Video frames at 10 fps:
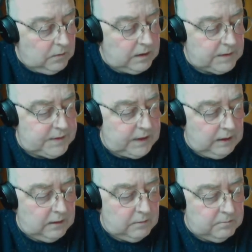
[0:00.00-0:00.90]
With a
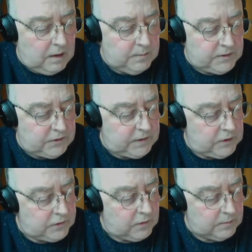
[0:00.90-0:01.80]
single
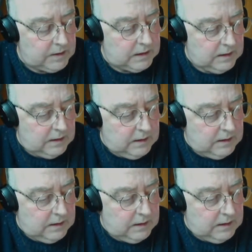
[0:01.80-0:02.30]
momentary trauma,